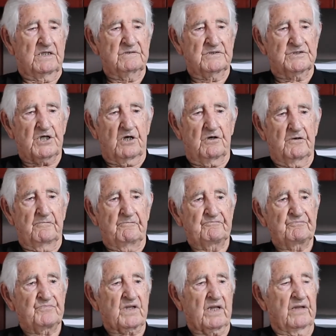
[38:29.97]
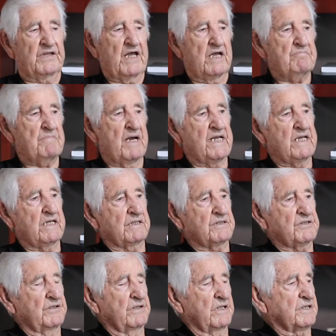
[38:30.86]
So they made
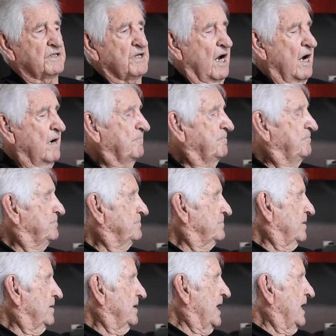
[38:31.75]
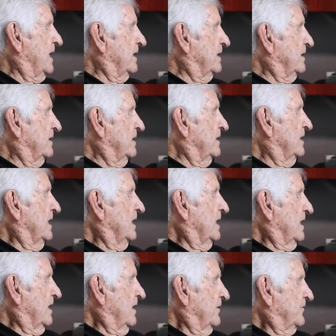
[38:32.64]
it to the top, and
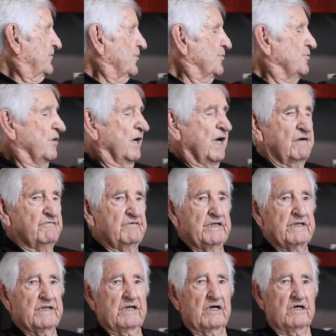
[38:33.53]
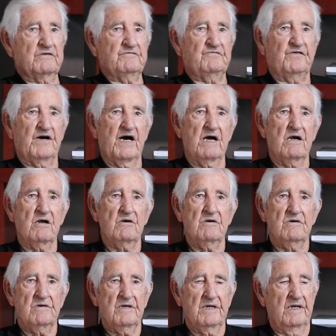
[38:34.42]
through heavy
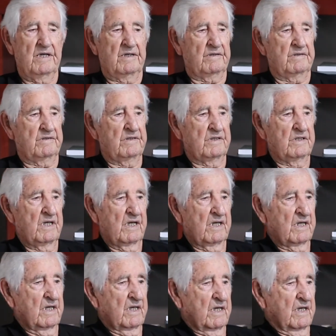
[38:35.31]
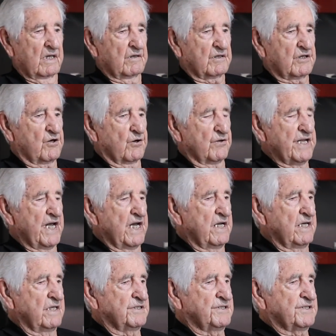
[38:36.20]
gunfire and
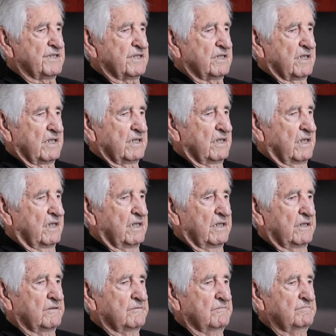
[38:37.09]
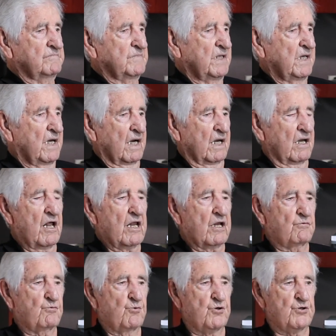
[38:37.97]
grenades, a lot
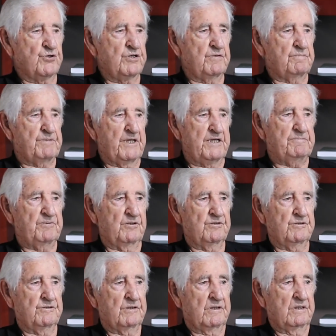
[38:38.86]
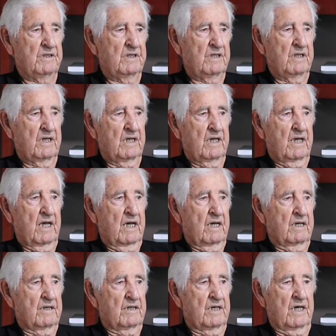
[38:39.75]
of wounded people
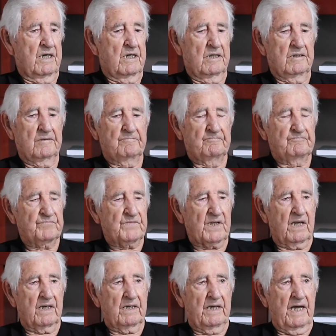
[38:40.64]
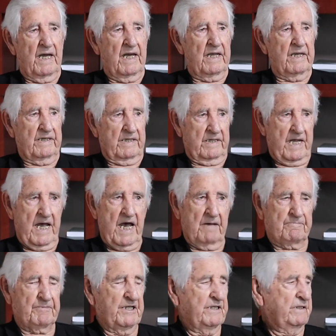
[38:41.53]

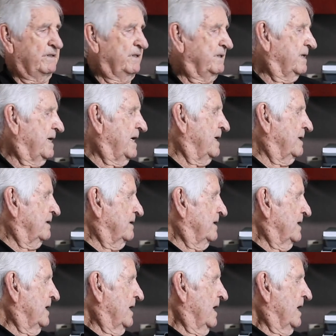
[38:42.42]
happened, and